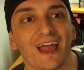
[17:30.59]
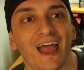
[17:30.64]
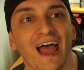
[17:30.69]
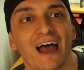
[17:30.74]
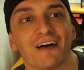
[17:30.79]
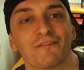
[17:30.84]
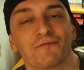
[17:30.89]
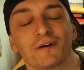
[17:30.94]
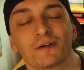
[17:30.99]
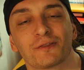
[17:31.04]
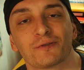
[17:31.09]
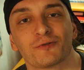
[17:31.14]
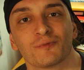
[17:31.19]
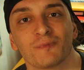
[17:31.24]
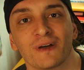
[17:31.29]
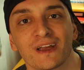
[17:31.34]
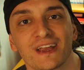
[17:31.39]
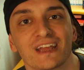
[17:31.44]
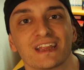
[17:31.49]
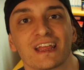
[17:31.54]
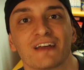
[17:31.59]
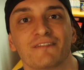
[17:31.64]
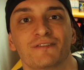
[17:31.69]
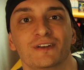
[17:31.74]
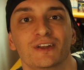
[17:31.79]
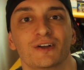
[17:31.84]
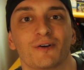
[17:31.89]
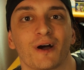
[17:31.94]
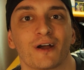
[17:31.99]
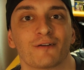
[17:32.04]
halfway through making that
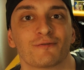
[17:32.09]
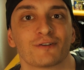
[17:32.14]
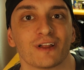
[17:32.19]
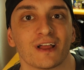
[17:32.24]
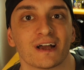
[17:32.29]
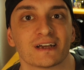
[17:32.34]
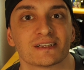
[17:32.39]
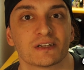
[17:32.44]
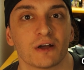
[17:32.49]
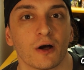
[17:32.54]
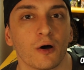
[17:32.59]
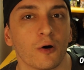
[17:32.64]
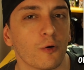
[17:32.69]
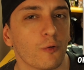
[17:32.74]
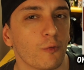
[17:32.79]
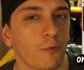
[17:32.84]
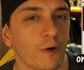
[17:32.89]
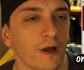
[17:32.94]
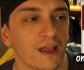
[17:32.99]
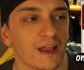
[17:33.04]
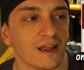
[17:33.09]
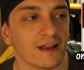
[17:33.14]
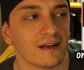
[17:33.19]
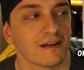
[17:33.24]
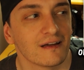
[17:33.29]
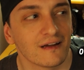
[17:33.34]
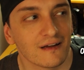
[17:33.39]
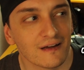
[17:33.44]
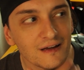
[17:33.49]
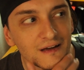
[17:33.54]
video, I realized, oh wait,
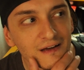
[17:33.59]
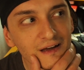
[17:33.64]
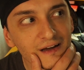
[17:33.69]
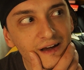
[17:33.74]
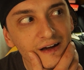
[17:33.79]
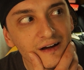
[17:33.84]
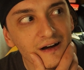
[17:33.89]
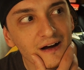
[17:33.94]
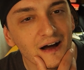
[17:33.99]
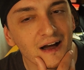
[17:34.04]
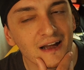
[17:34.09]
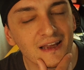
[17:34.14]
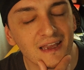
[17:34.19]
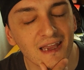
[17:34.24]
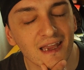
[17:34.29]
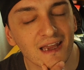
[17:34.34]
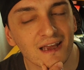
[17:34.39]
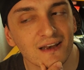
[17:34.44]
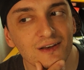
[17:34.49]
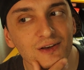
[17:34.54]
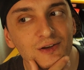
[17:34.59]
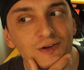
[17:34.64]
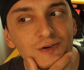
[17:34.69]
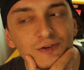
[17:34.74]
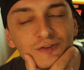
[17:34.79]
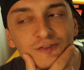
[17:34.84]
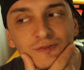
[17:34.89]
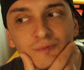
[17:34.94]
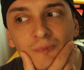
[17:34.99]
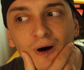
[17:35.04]
I can't
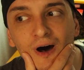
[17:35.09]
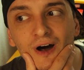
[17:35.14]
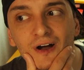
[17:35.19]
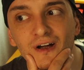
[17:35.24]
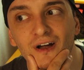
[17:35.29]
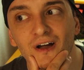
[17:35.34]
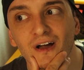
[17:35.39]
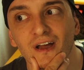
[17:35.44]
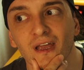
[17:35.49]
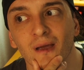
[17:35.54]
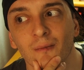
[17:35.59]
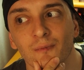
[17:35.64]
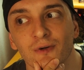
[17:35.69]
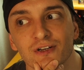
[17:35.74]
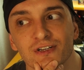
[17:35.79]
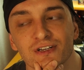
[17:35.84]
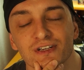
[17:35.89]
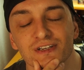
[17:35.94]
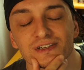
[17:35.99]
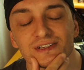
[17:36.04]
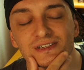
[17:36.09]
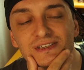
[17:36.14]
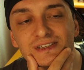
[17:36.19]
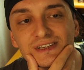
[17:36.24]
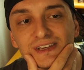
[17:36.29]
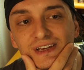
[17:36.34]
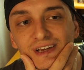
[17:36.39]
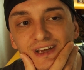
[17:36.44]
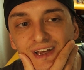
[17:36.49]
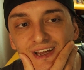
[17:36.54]
use manga
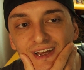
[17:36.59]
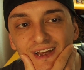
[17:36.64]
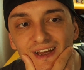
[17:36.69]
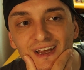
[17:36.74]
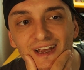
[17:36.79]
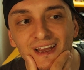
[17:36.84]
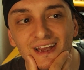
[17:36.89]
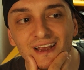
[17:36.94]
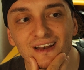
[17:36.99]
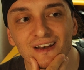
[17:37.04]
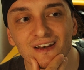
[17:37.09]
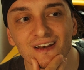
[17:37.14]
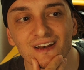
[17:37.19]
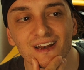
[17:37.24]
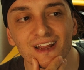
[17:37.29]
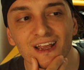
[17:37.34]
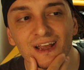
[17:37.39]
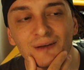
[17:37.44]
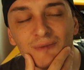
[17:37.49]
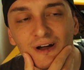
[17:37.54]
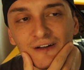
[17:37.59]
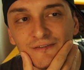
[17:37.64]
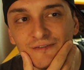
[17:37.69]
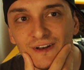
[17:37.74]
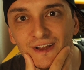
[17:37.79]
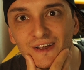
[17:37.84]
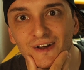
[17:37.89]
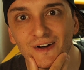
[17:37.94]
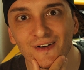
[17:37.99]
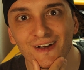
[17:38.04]
images in my
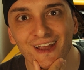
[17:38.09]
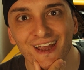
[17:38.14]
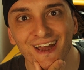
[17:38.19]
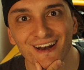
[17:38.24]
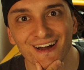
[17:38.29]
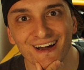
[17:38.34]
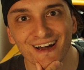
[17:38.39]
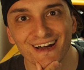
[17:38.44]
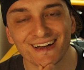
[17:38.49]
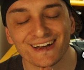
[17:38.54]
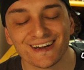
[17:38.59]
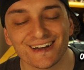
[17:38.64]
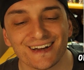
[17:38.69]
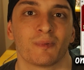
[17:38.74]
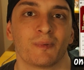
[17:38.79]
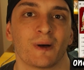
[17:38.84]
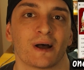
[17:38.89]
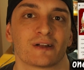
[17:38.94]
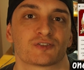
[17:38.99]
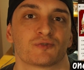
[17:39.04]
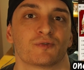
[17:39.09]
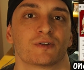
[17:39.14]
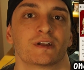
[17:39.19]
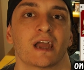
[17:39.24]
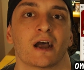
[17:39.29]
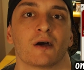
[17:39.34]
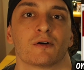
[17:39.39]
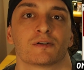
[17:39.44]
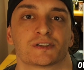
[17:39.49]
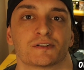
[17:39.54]
video, can I? About
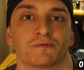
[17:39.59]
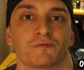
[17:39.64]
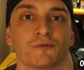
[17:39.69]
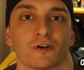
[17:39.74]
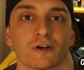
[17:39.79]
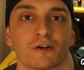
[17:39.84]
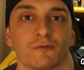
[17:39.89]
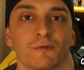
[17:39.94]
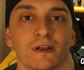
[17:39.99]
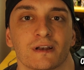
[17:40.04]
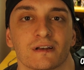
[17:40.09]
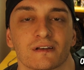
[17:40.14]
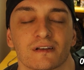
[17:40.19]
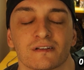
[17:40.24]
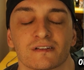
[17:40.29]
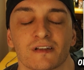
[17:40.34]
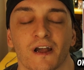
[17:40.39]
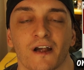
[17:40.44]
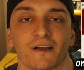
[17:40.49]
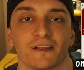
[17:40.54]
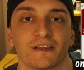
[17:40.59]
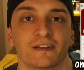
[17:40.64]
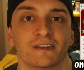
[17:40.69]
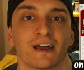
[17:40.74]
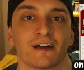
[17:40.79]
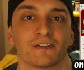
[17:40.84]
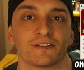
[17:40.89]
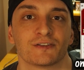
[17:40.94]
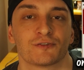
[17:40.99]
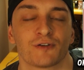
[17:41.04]
20 hours of work went entirely
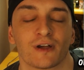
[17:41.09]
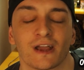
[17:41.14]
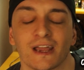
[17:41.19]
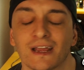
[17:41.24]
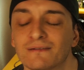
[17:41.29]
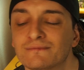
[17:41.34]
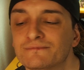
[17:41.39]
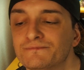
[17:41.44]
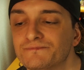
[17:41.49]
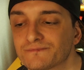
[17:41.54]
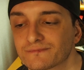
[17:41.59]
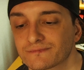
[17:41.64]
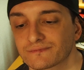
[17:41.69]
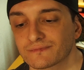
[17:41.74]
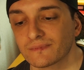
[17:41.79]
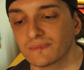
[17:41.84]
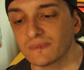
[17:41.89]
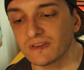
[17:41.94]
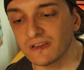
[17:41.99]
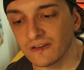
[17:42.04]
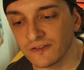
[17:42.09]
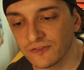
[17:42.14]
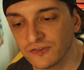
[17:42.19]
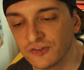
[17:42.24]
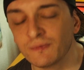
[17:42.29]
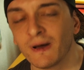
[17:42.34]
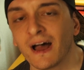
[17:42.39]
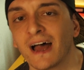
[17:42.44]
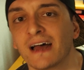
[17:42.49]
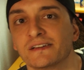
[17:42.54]
down the drain.
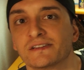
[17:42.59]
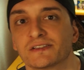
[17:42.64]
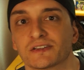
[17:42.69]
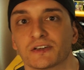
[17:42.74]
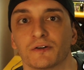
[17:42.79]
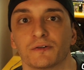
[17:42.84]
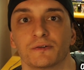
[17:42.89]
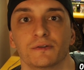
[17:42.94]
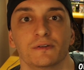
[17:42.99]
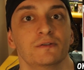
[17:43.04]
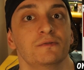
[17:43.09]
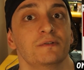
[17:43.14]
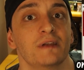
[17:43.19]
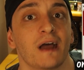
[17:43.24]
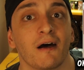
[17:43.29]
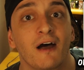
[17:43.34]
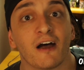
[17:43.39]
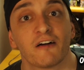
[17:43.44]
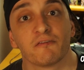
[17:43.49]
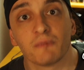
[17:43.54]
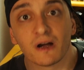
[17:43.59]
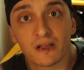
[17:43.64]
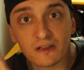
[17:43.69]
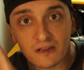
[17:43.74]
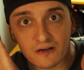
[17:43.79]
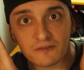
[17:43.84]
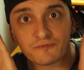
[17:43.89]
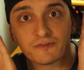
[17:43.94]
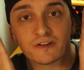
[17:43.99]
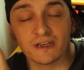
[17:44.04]
Too bad, so you now have my
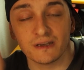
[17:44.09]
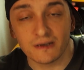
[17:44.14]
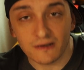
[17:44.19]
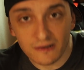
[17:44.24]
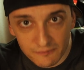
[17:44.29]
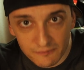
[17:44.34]
lovely